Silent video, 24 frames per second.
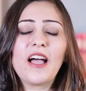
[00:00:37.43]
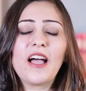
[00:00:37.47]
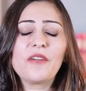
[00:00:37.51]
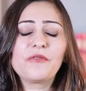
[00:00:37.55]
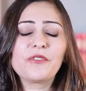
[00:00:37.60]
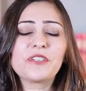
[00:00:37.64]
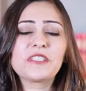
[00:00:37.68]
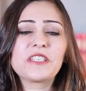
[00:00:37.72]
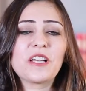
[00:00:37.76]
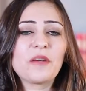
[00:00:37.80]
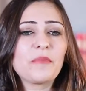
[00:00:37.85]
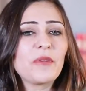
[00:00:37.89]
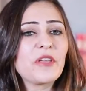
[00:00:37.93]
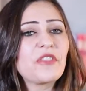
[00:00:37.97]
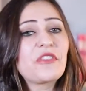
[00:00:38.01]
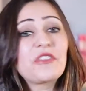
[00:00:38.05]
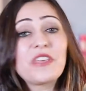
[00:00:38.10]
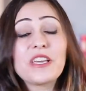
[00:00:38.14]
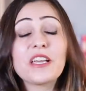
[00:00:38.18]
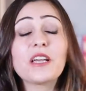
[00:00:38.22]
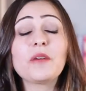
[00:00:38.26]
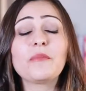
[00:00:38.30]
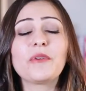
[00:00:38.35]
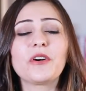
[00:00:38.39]
Every time I
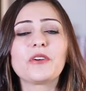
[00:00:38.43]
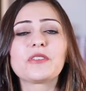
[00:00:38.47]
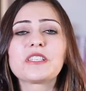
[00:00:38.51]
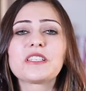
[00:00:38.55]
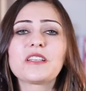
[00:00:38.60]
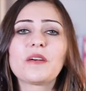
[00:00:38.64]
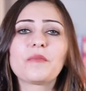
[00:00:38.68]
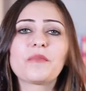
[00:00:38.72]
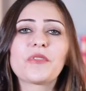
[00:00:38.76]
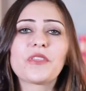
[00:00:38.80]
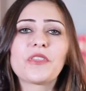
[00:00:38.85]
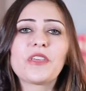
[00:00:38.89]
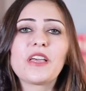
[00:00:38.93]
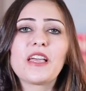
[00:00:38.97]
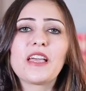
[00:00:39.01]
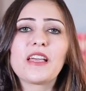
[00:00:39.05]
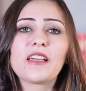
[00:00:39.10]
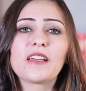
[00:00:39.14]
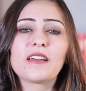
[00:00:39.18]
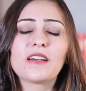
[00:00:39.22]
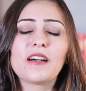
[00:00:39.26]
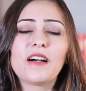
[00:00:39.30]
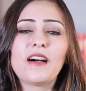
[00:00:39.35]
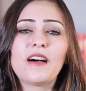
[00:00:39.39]
think about
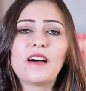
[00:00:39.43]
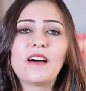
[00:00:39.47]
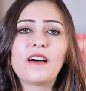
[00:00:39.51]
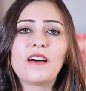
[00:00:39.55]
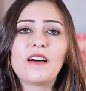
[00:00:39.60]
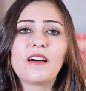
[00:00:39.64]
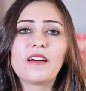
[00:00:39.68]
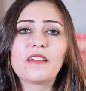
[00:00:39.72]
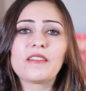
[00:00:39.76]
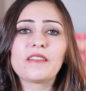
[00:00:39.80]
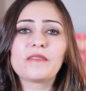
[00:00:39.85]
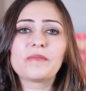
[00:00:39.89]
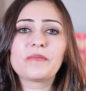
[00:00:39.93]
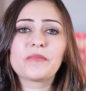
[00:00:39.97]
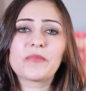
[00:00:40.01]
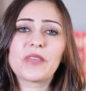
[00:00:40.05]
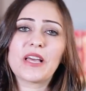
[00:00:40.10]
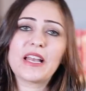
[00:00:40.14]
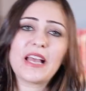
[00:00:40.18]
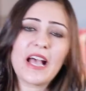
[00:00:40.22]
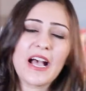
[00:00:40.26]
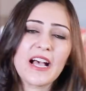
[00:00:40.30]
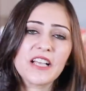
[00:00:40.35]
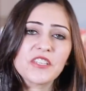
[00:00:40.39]
something
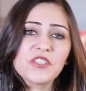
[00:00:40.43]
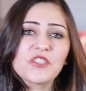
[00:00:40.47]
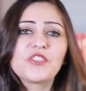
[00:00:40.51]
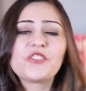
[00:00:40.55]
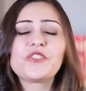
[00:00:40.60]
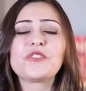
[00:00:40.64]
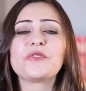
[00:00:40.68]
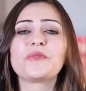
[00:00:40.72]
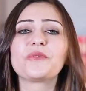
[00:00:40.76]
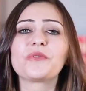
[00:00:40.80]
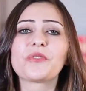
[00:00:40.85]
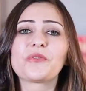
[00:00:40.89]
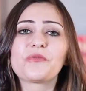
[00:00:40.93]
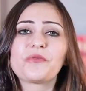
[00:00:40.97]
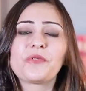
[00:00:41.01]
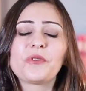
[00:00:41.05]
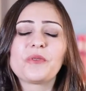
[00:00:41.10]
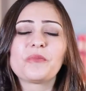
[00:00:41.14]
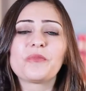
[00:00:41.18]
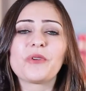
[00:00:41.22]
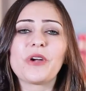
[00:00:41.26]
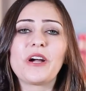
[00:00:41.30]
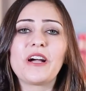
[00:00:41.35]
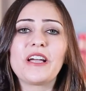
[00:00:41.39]
that has to do with
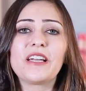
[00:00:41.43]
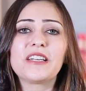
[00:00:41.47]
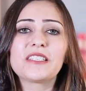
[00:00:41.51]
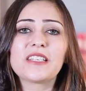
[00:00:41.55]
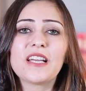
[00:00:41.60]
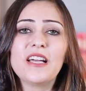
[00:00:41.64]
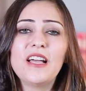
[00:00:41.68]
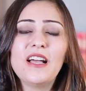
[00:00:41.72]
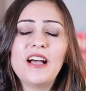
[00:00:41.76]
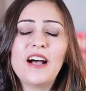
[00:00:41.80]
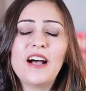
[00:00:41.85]
Fulbright,